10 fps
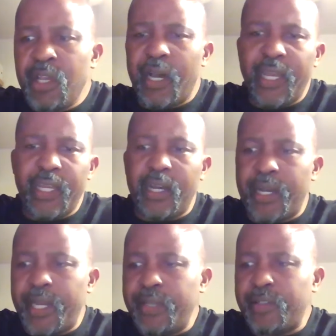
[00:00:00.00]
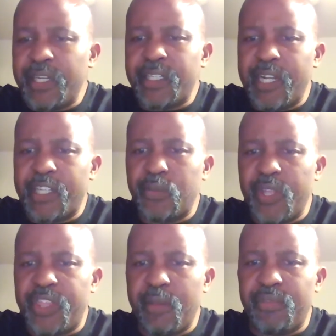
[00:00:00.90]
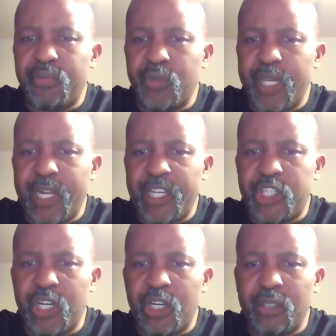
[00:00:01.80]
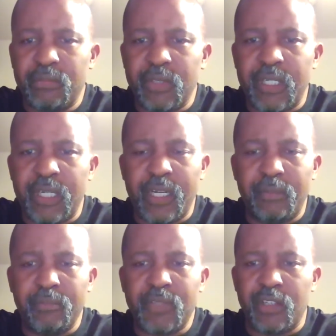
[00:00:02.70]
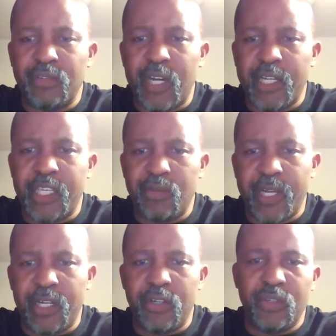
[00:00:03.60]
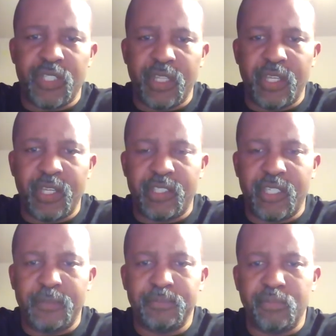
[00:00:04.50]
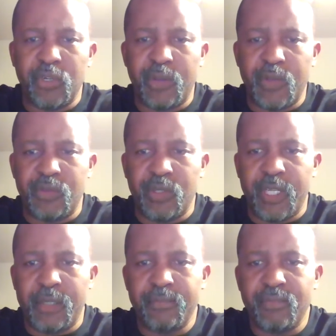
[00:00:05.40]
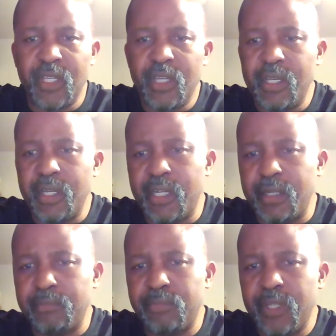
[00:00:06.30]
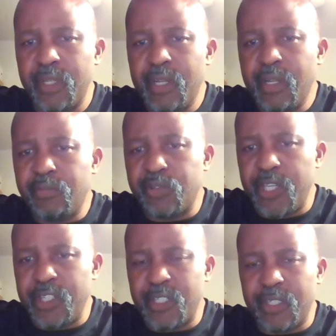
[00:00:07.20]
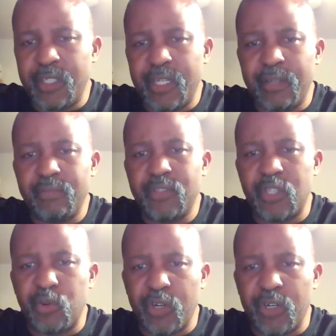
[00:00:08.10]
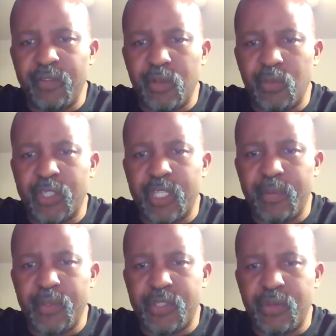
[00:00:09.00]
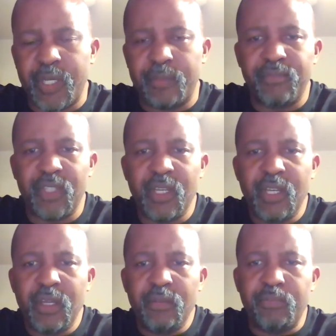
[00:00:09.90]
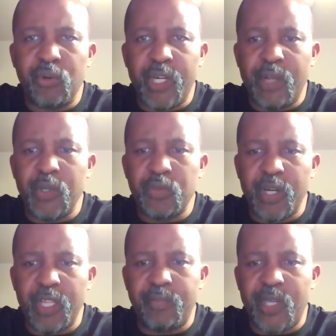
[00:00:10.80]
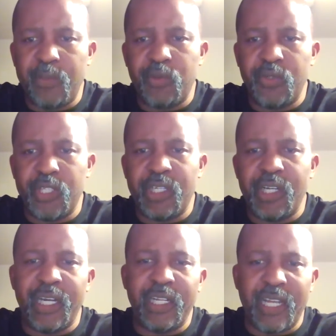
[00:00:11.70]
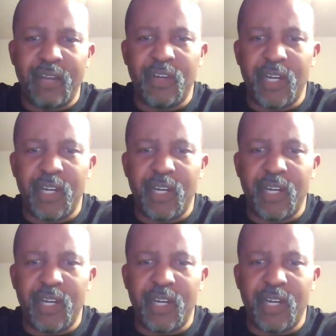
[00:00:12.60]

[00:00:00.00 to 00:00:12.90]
I got connected with him through the NHL color of hockey writer, who said that Bernie was really pleased and supportive of the work that I was doing. Bernie was one of the people who did not have